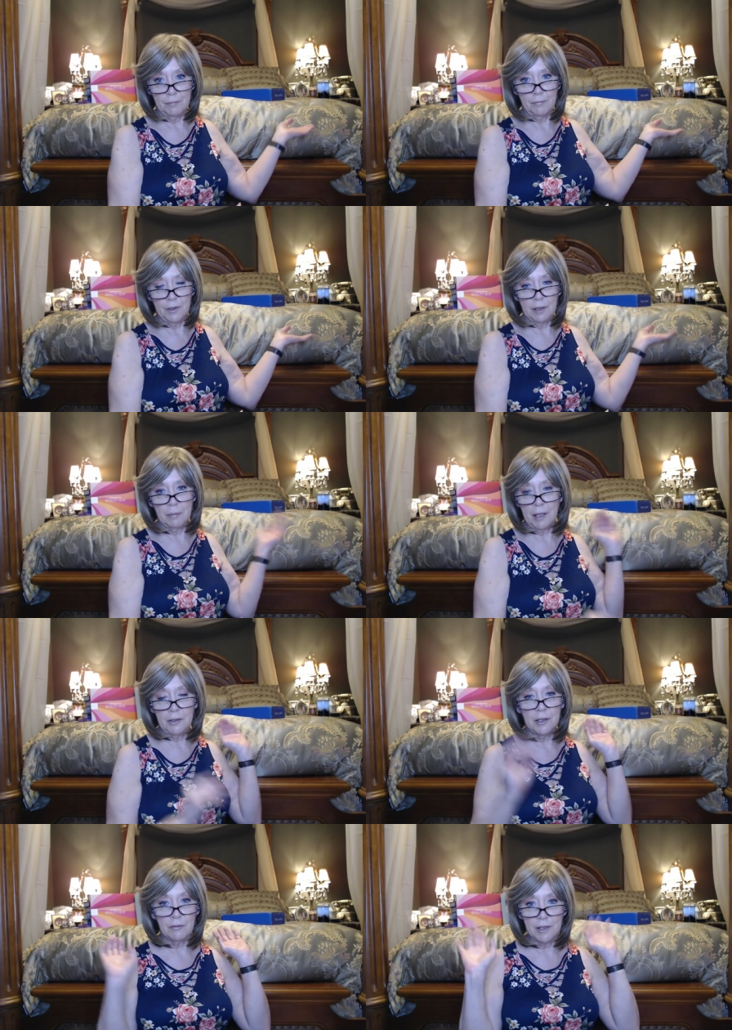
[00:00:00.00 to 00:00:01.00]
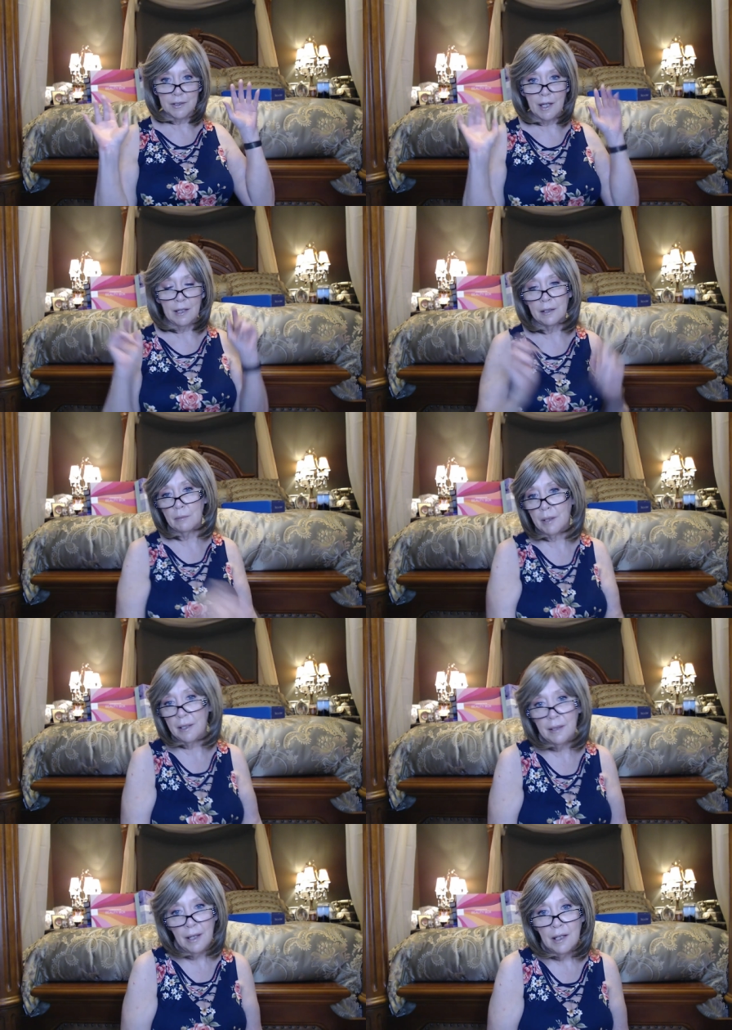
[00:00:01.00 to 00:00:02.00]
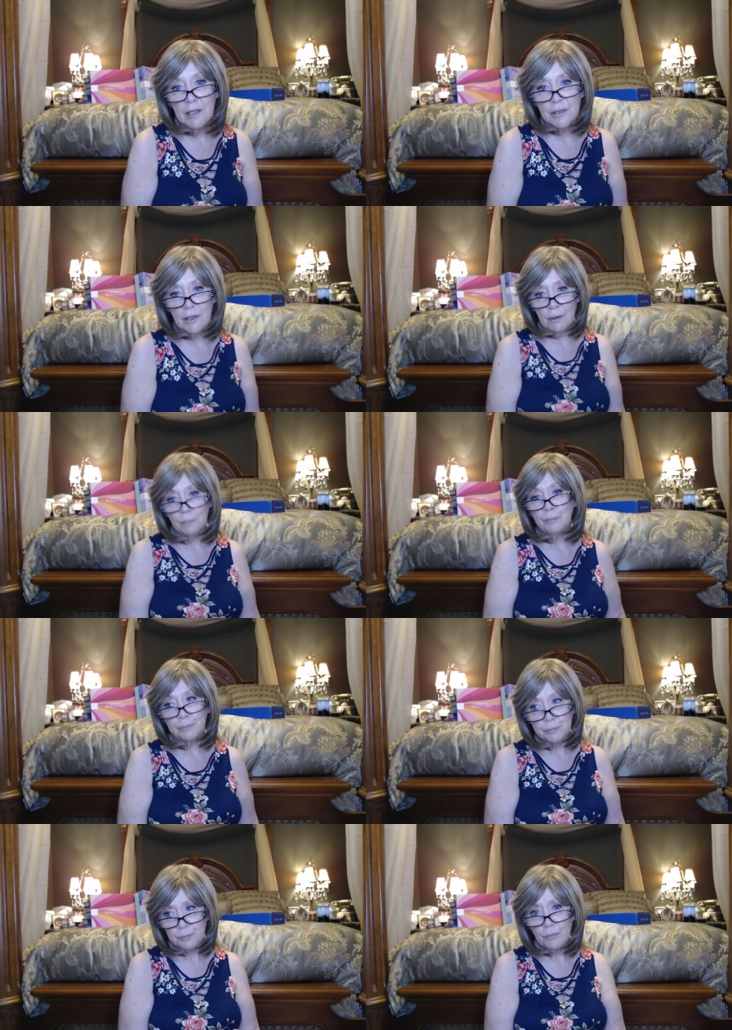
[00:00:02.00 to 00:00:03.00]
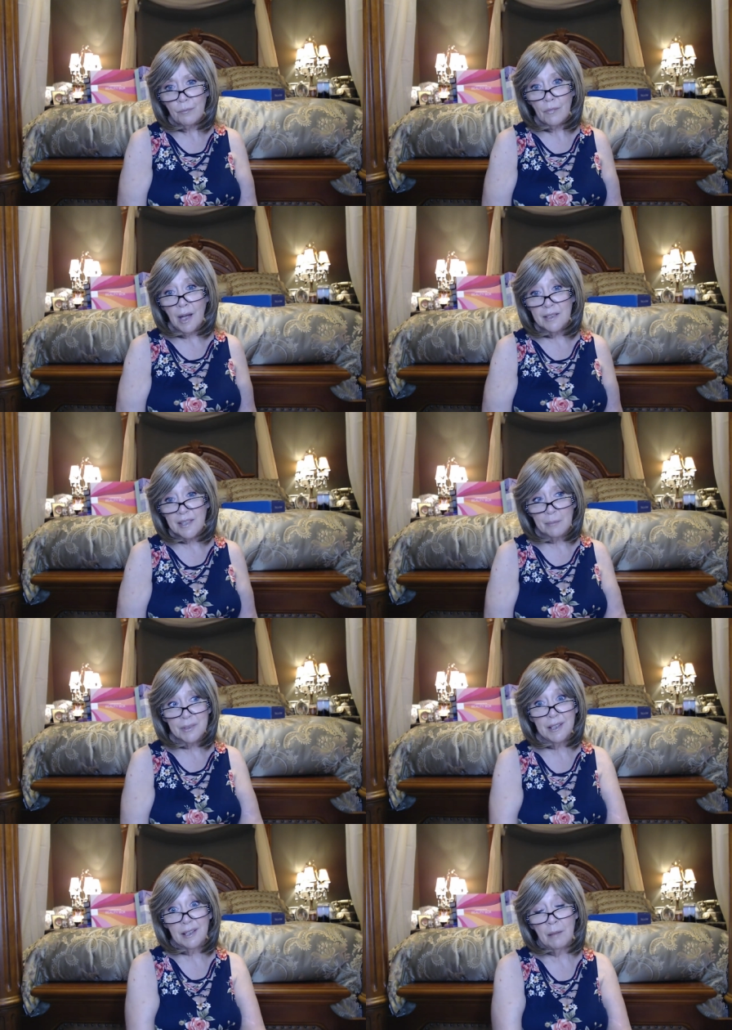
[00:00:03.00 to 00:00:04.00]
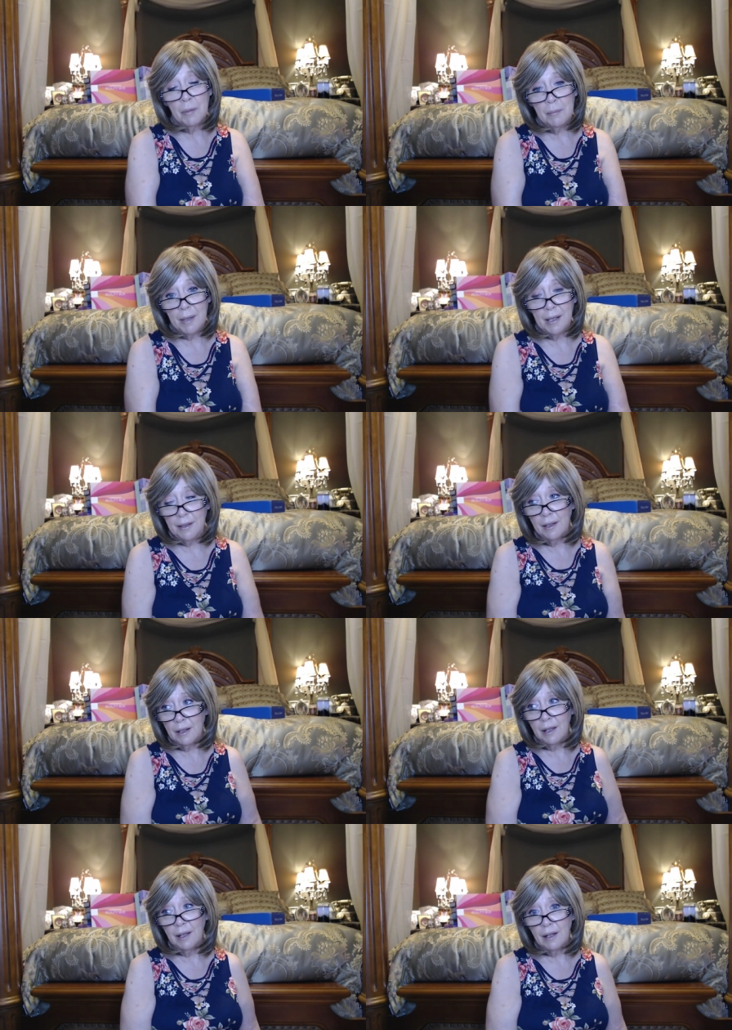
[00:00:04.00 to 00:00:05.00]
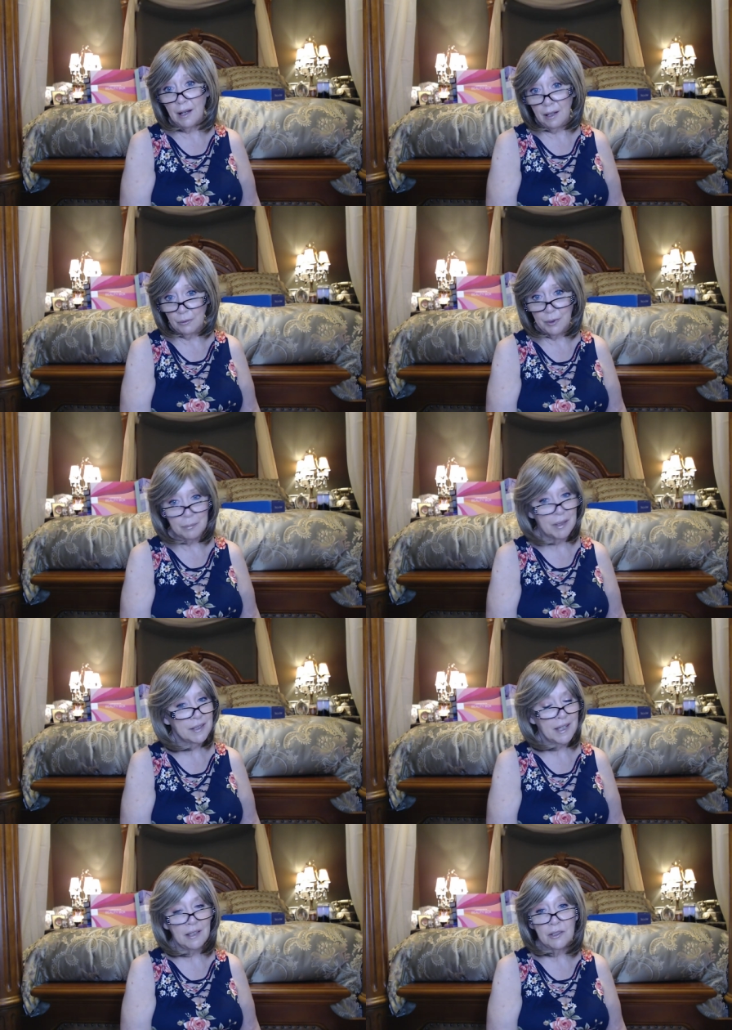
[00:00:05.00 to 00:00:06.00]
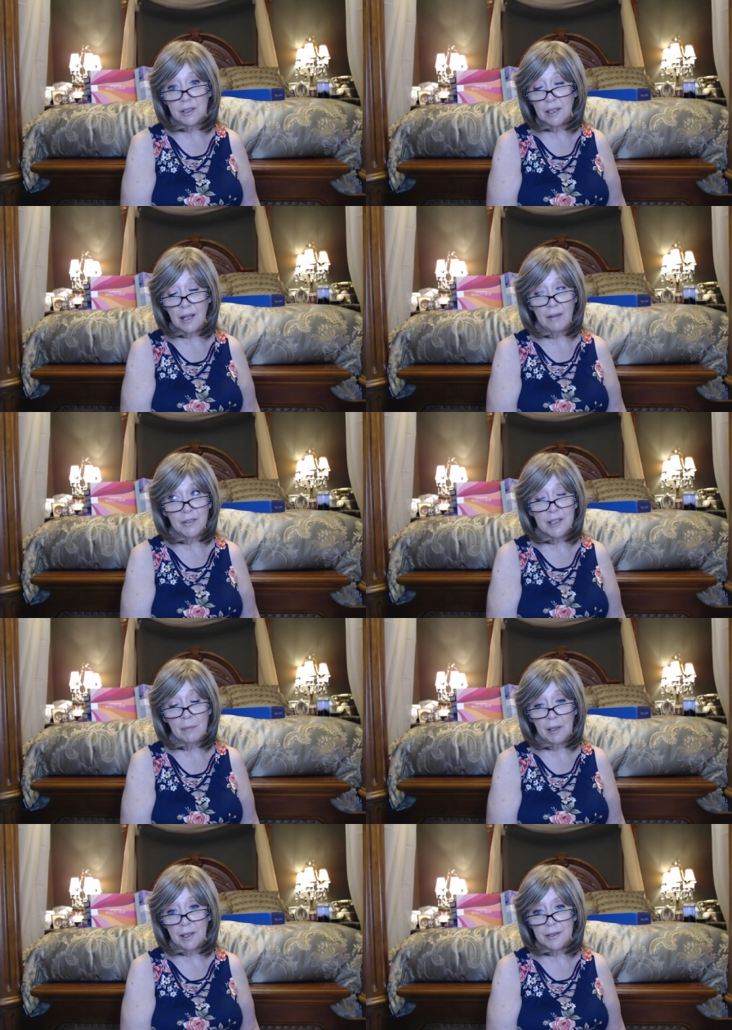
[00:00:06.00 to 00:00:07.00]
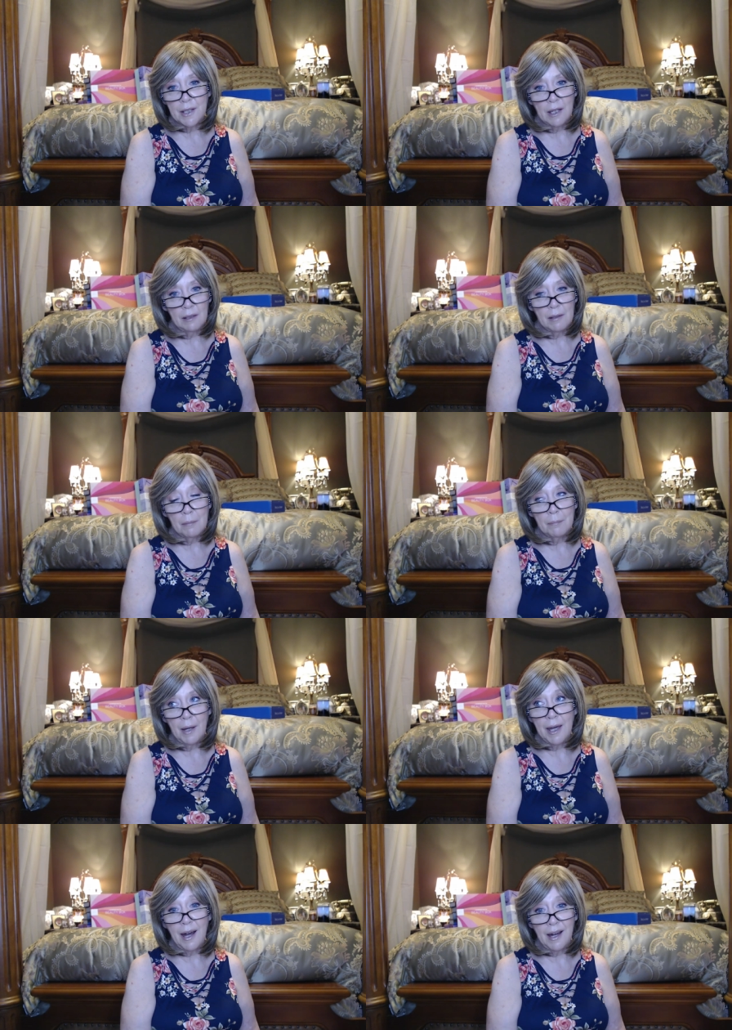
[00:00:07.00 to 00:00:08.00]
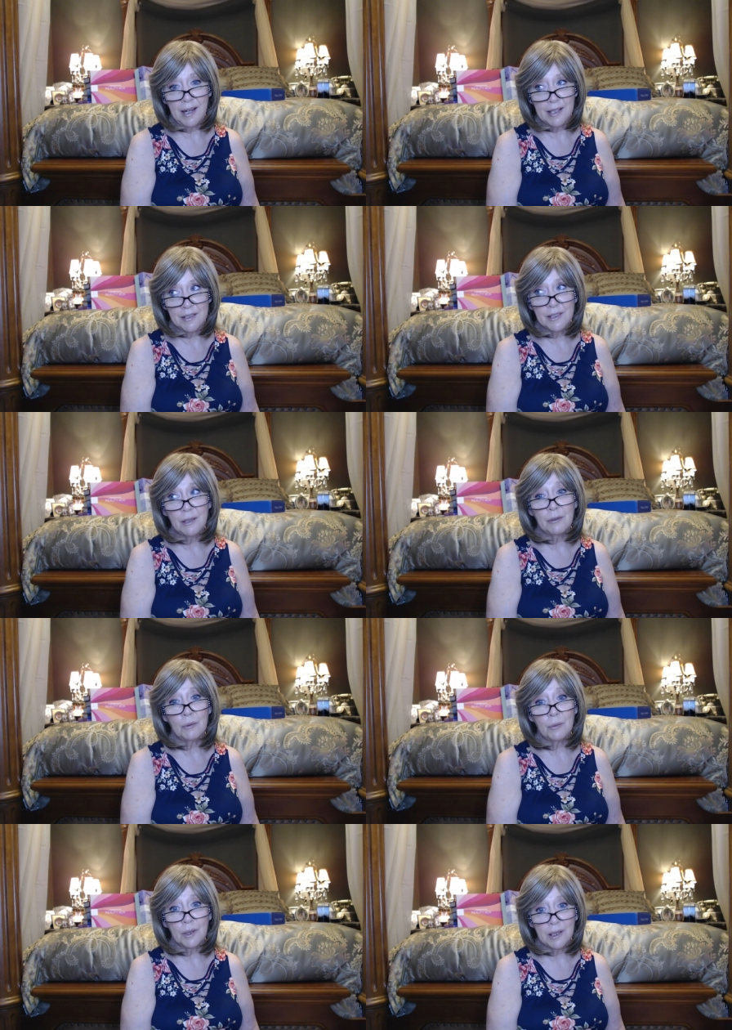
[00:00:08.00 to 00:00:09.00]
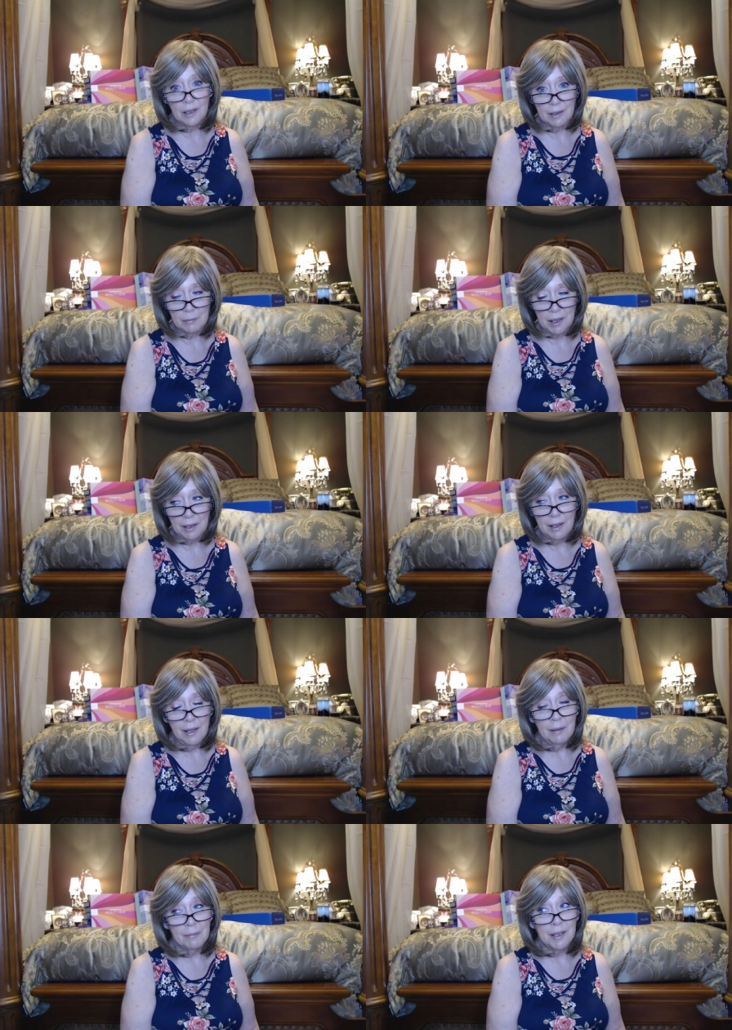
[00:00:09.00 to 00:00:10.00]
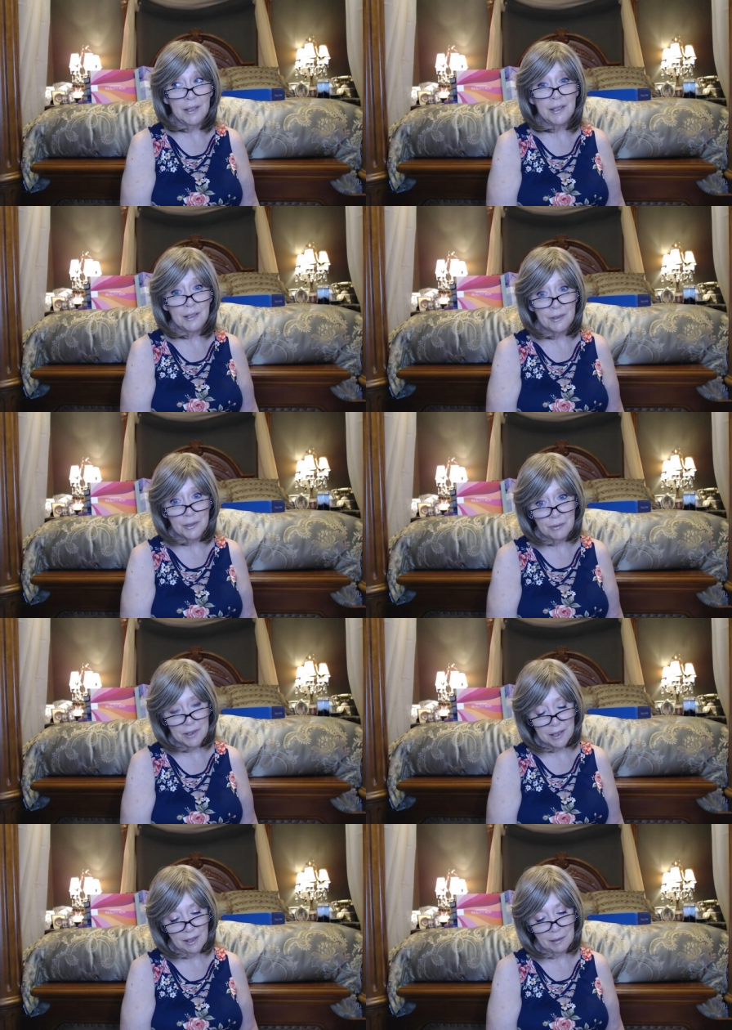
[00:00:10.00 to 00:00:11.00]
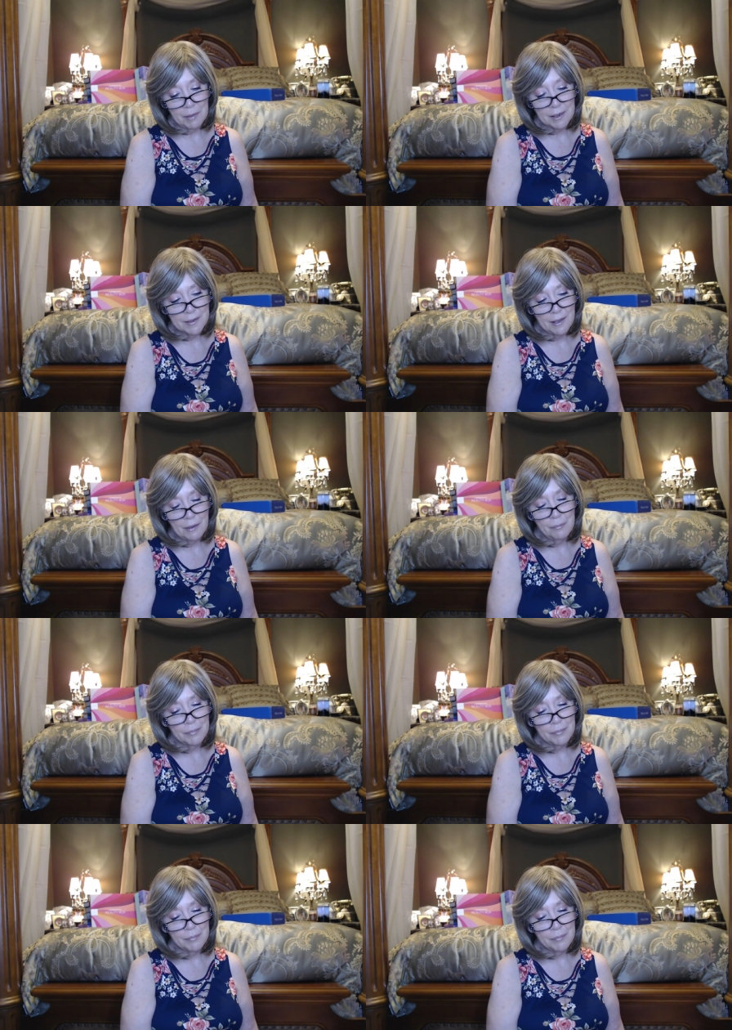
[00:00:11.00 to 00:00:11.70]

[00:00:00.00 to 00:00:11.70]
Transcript: foot of the bed, you can raise the head of the bed. So I slept sitting up in bed all week because I couldn't, every time I lay down, my eyes were killing me. My nose was killing me. So